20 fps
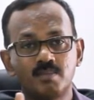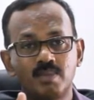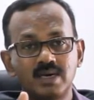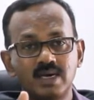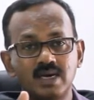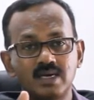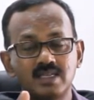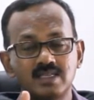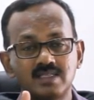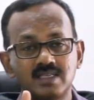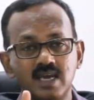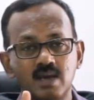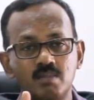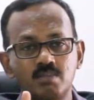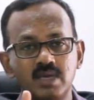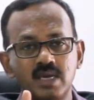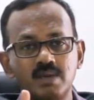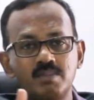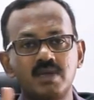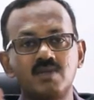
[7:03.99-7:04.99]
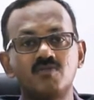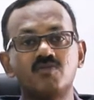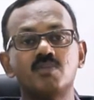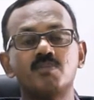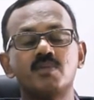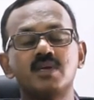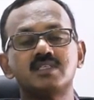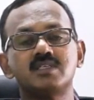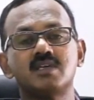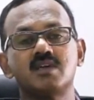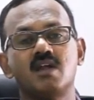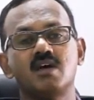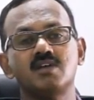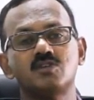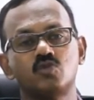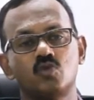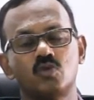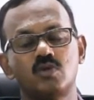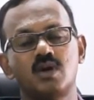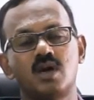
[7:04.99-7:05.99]
but at the same time information
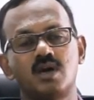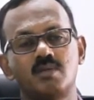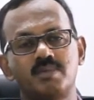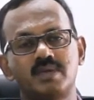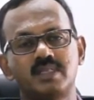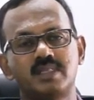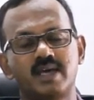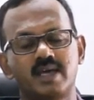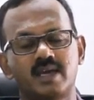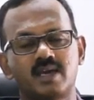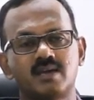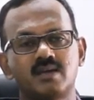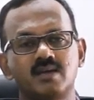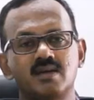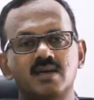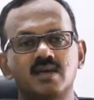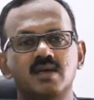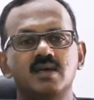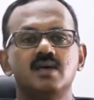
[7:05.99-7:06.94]
loss should not be there.